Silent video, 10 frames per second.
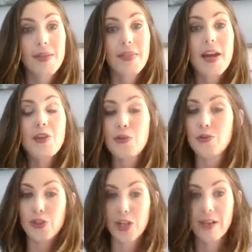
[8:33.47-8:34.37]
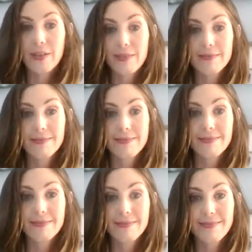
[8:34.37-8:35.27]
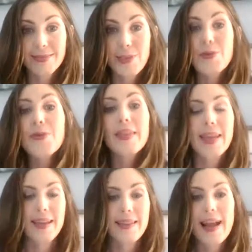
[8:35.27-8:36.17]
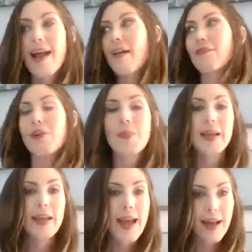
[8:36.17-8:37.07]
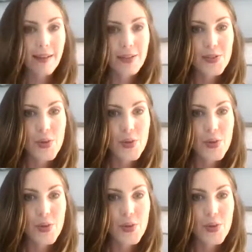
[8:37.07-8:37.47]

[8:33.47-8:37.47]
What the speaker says: that you should? You think that everybody else,